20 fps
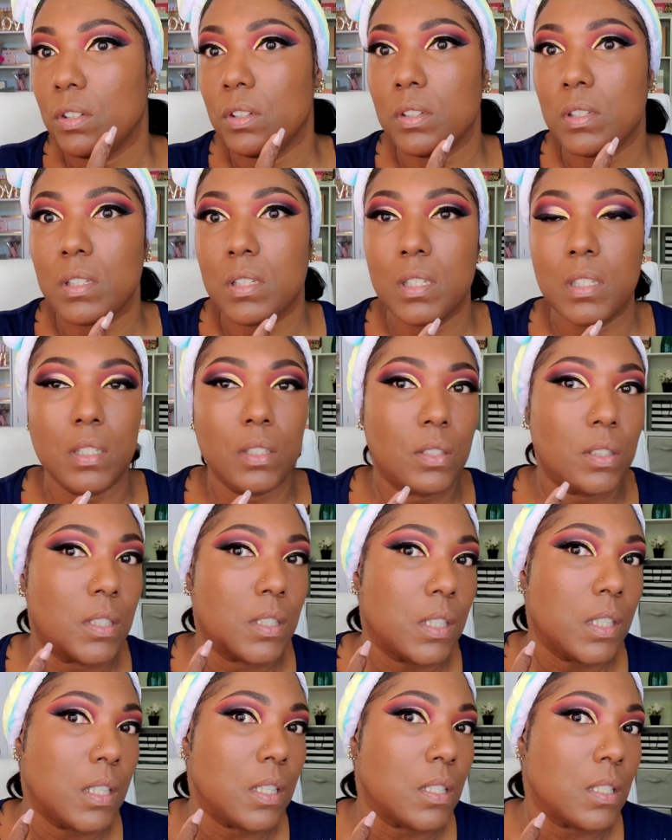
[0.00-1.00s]
You can still
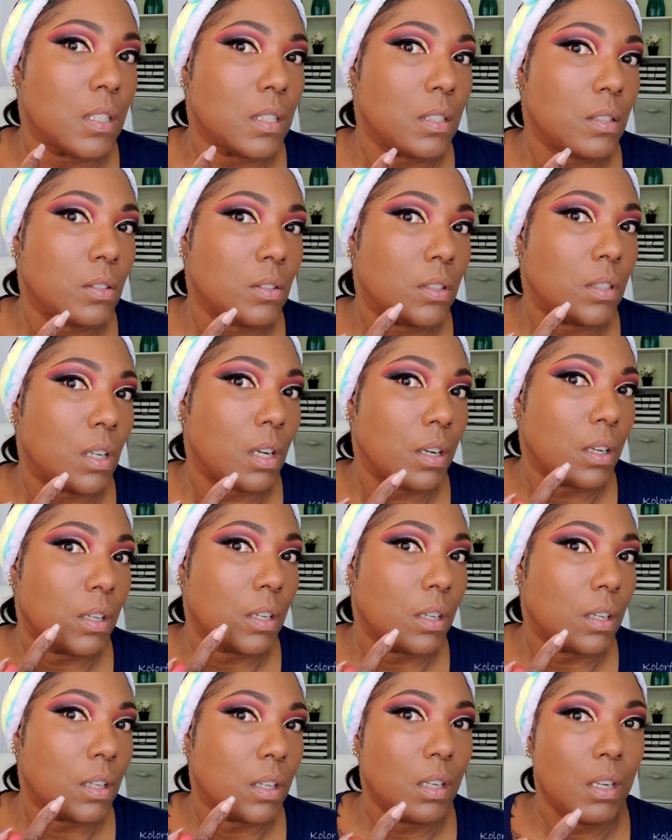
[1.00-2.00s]
see it's a little
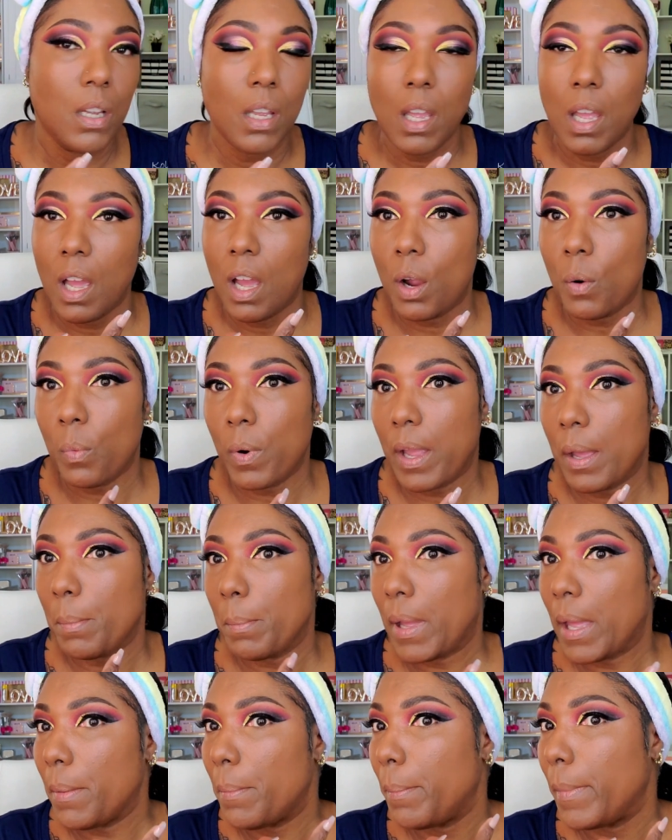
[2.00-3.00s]
darker
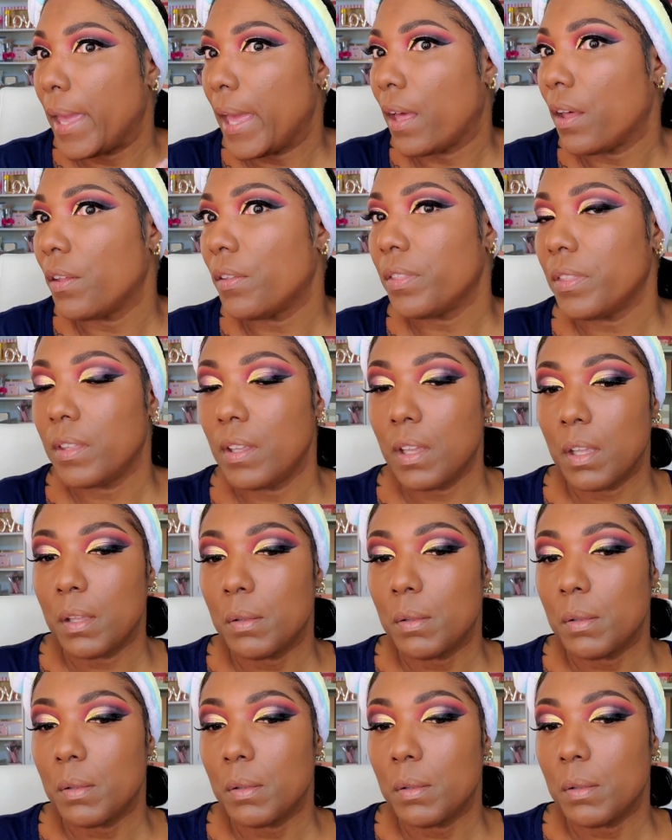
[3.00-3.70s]
around my mouth.